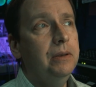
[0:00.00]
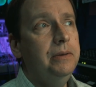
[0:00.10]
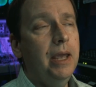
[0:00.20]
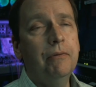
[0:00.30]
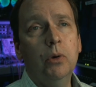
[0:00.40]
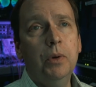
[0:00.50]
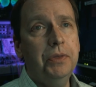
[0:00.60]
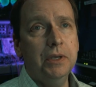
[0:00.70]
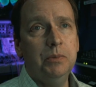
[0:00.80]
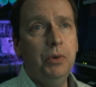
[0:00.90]
never
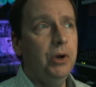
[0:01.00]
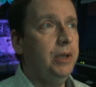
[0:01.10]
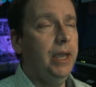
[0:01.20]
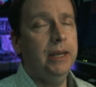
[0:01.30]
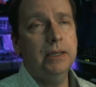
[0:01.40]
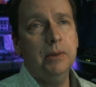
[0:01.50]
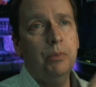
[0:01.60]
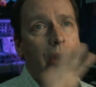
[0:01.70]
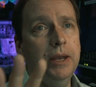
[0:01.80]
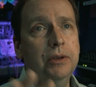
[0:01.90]
with this book, and it's a
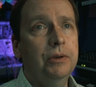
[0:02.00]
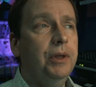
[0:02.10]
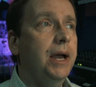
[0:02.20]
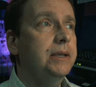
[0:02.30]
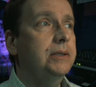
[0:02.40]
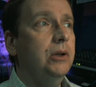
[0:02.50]
brand new class.